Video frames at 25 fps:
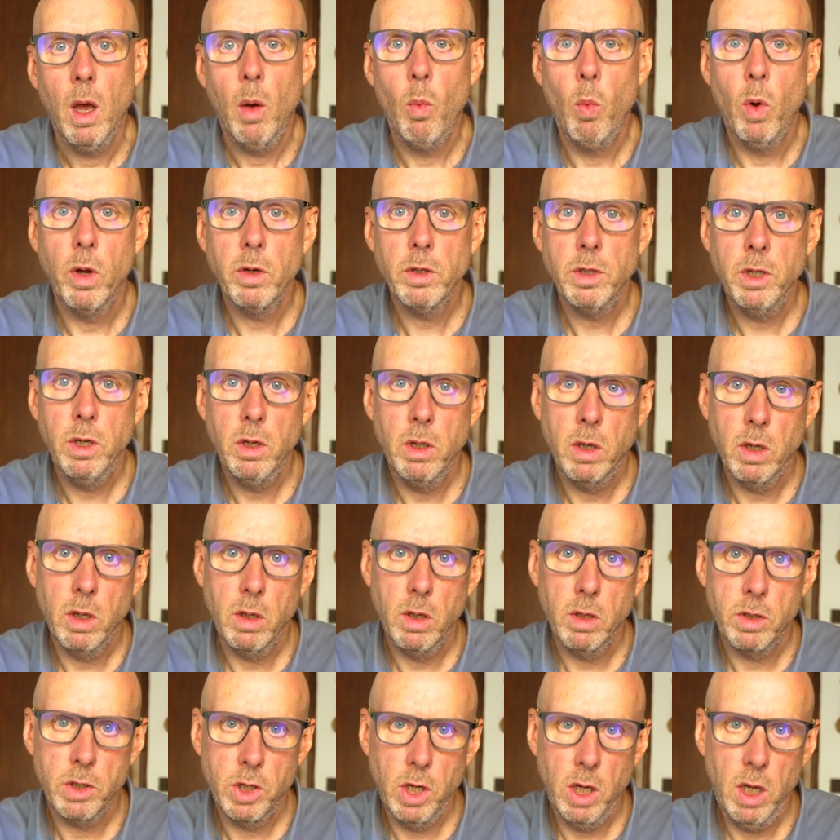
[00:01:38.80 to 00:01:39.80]
And once you can
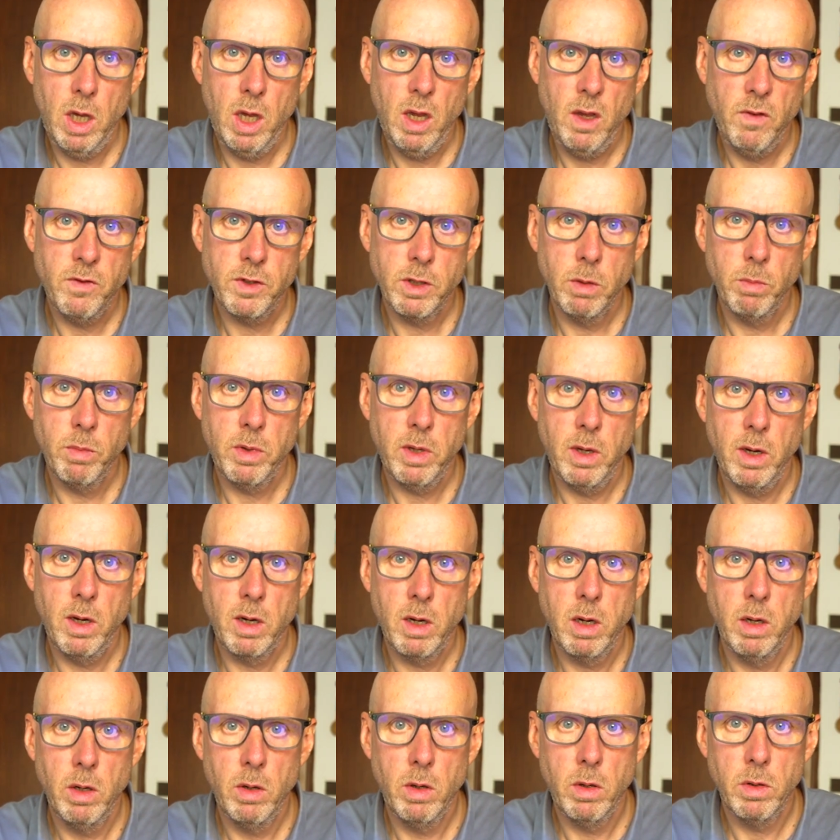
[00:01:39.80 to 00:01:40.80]
achieve something
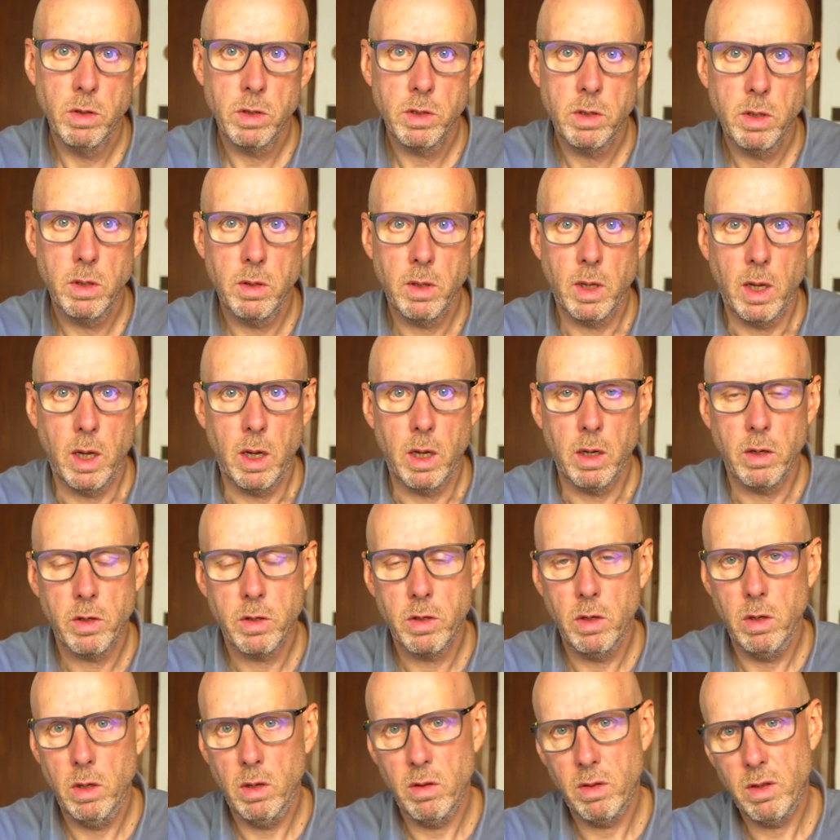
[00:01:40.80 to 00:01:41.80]
close to that,
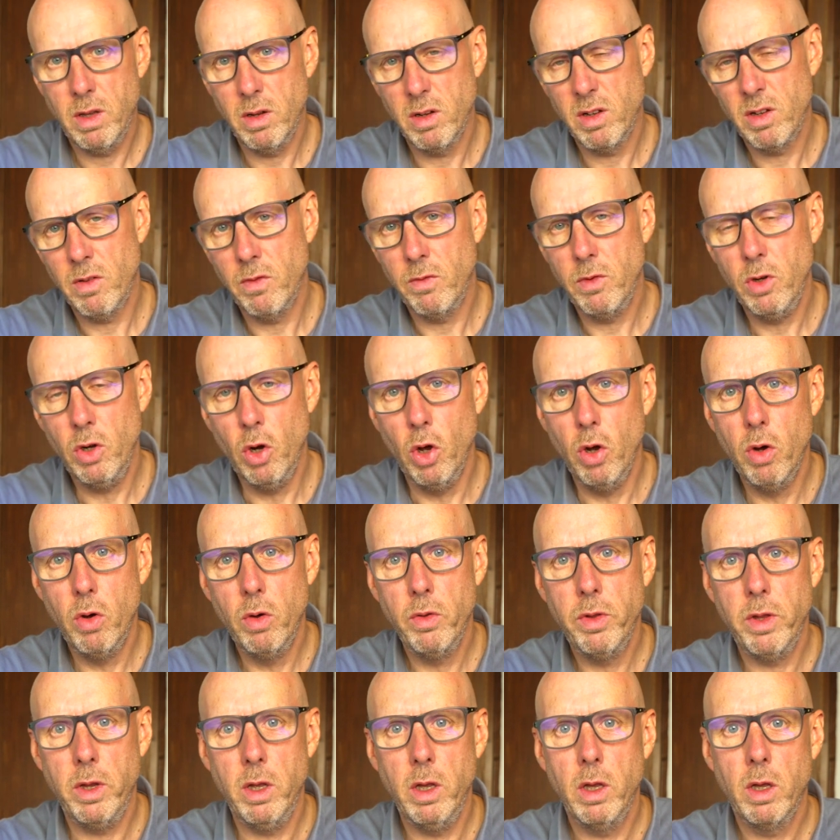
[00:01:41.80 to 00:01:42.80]
so you sort of know
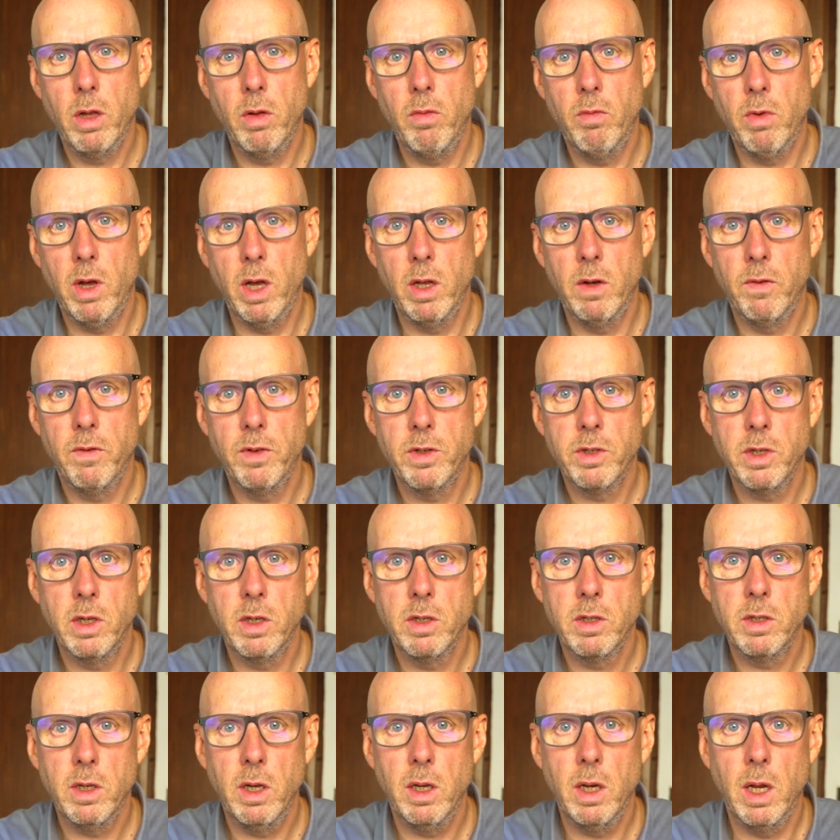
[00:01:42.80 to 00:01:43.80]
that you can ride for
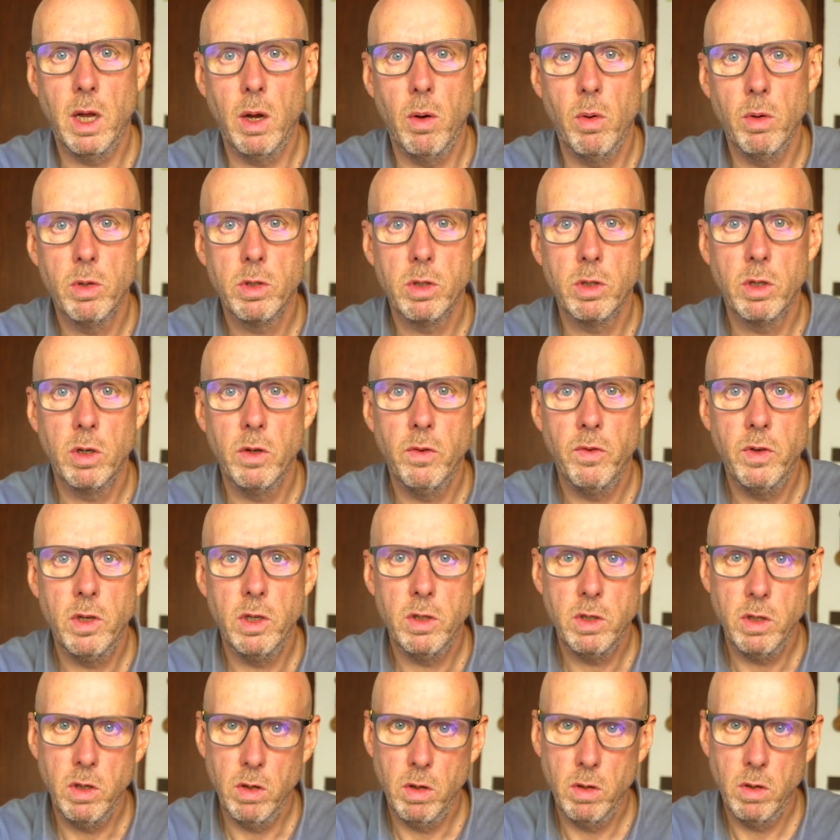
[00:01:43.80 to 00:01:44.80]
16 hours, or if
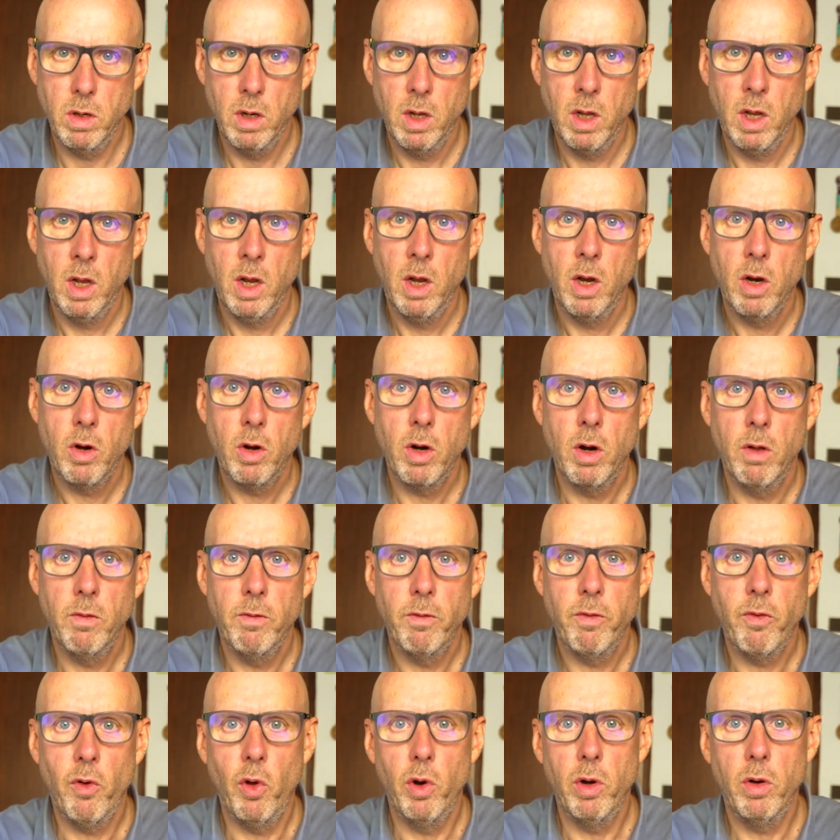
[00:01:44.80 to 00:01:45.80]
it's your Gran
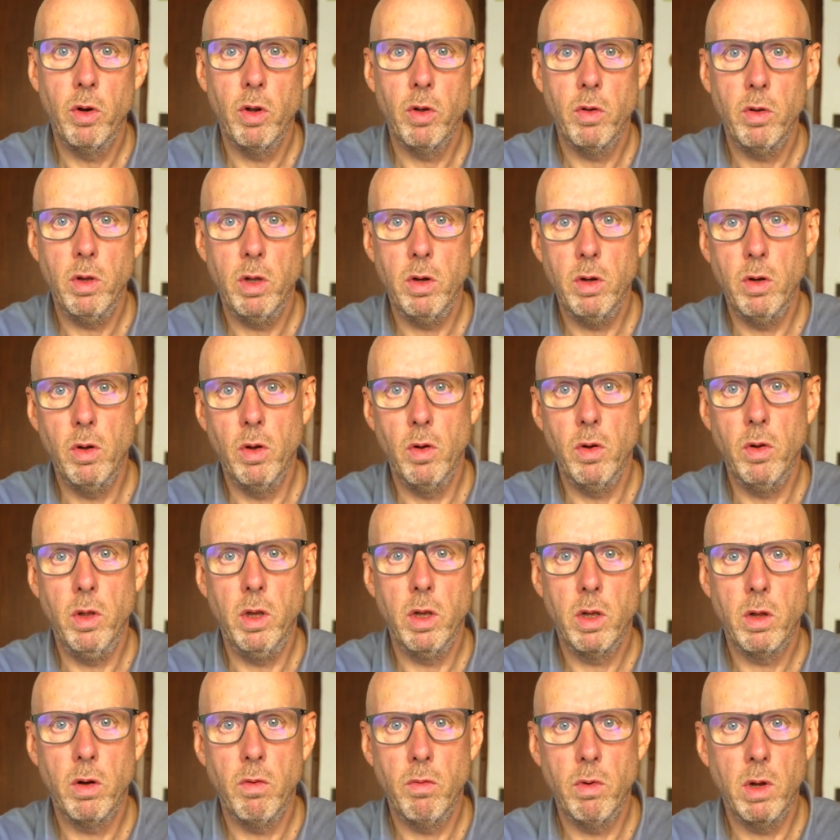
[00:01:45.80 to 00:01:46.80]
Fondo, you know you
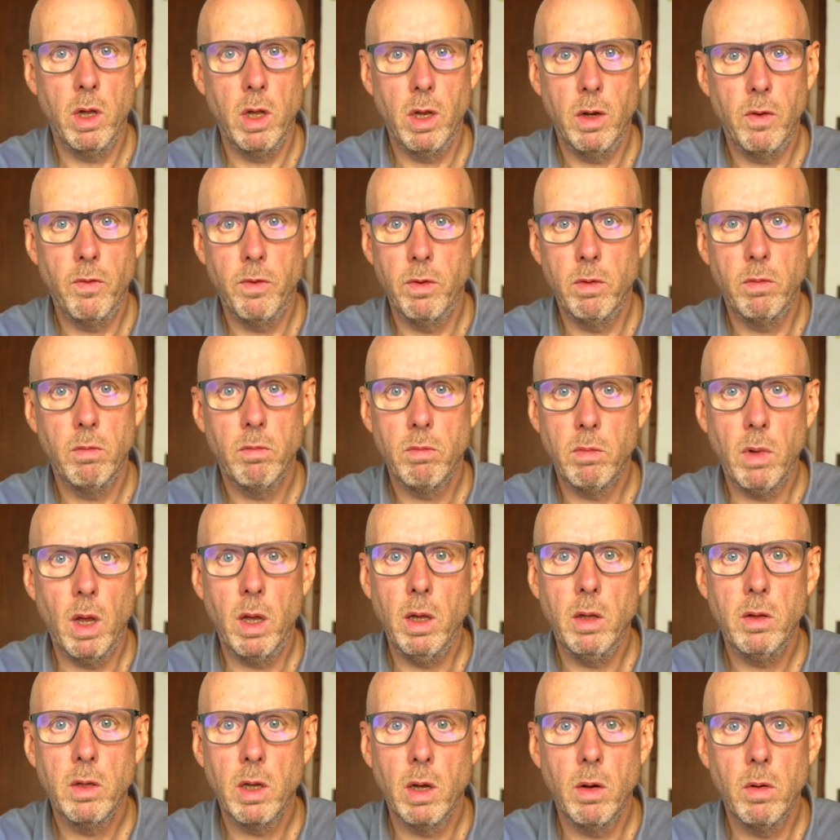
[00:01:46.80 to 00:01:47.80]
can ride for
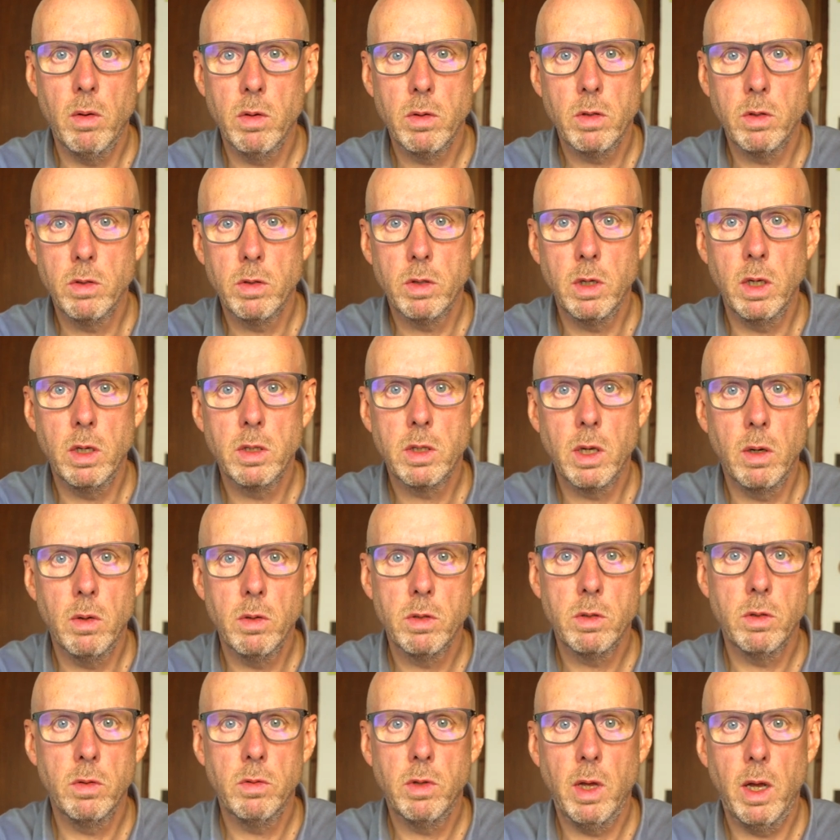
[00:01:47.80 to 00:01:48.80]
8 hours or 6
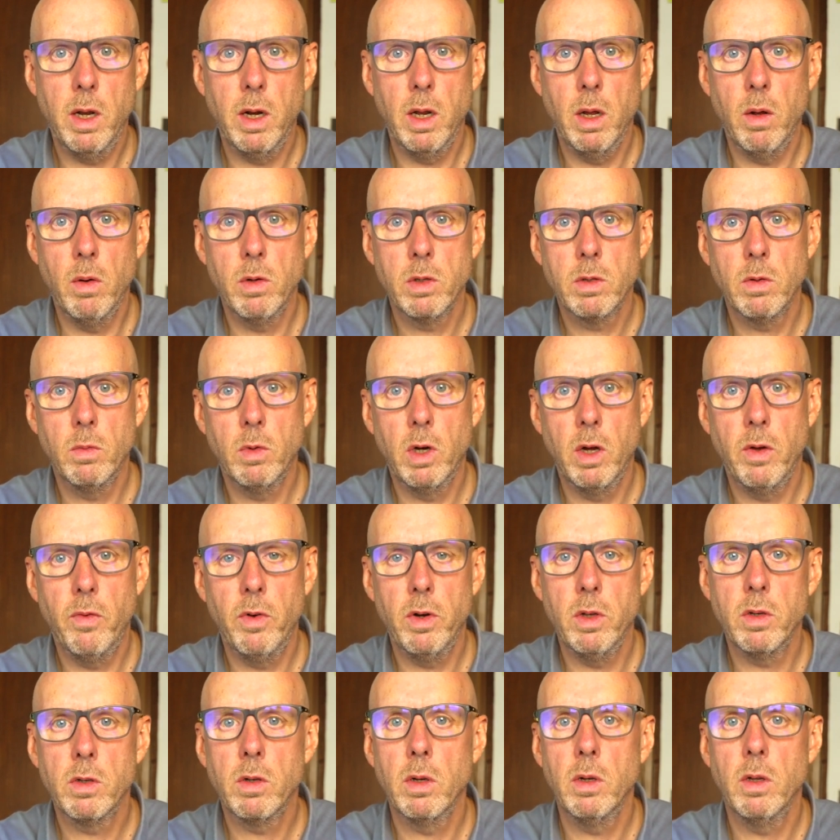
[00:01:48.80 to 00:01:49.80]
hours or 10 hours or whatever
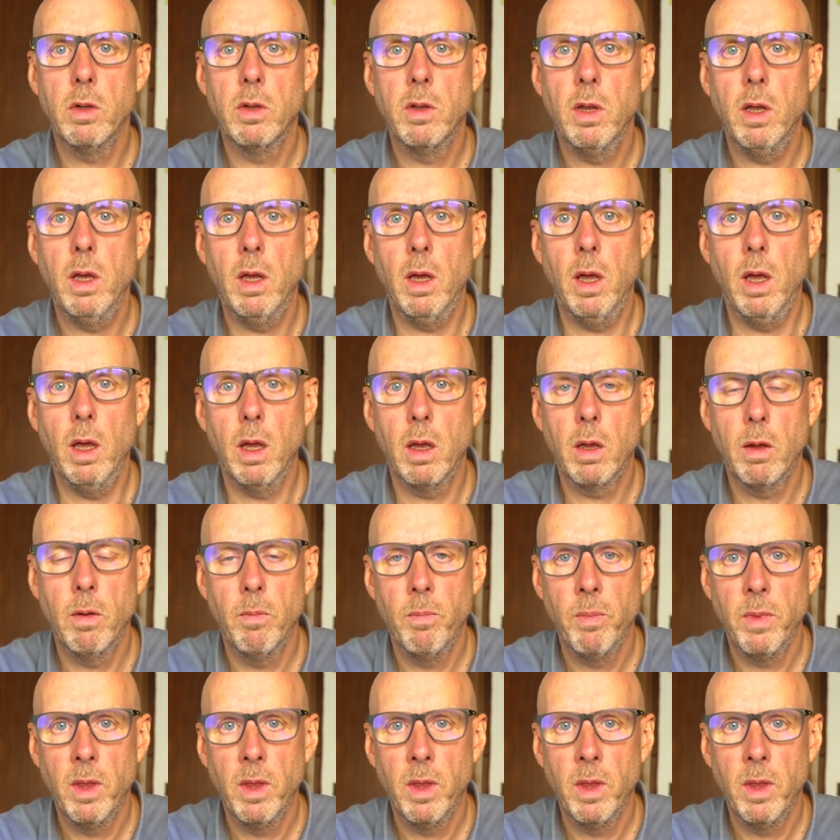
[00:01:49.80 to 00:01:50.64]
it's going to take,